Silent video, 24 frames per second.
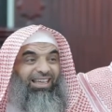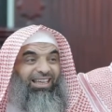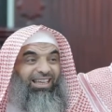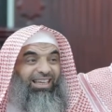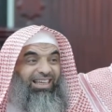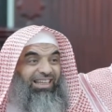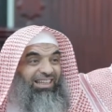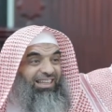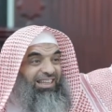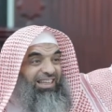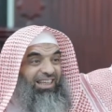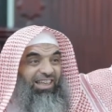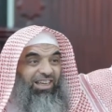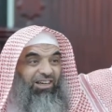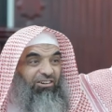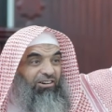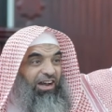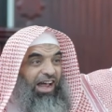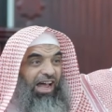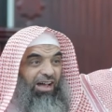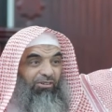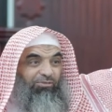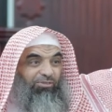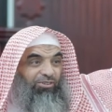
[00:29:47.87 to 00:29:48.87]
in the
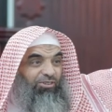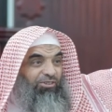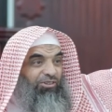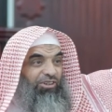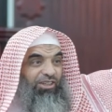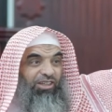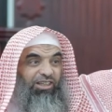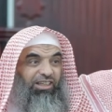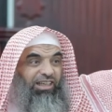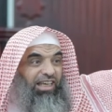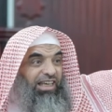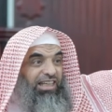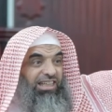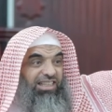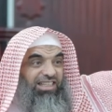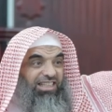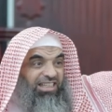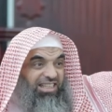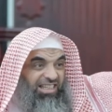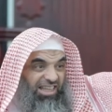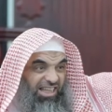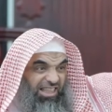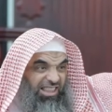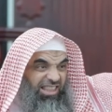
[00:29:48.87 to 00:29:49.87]
hereafter. He
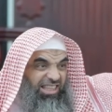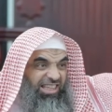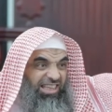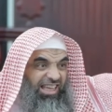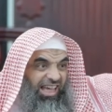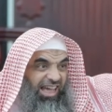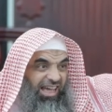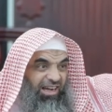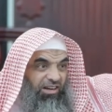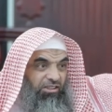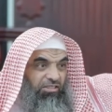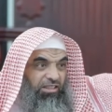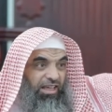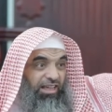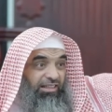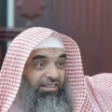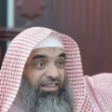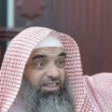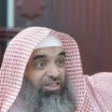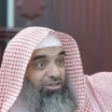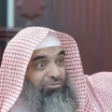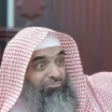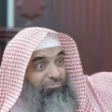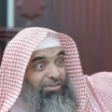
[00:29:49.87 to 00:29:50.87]
gains nothing out of that.
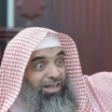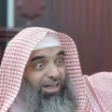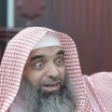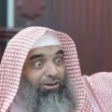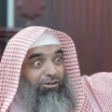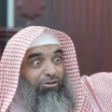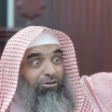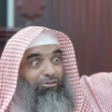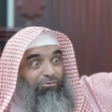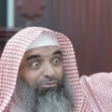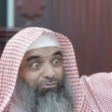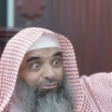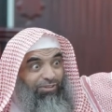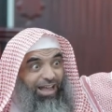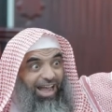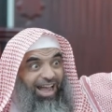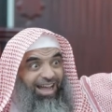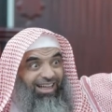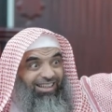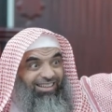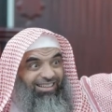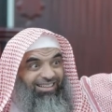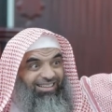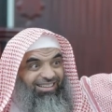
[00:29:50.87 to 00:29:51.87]
As a matter of
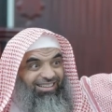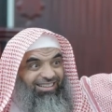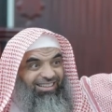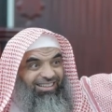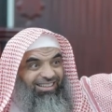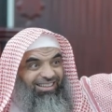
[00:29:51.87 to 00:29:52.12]
fact,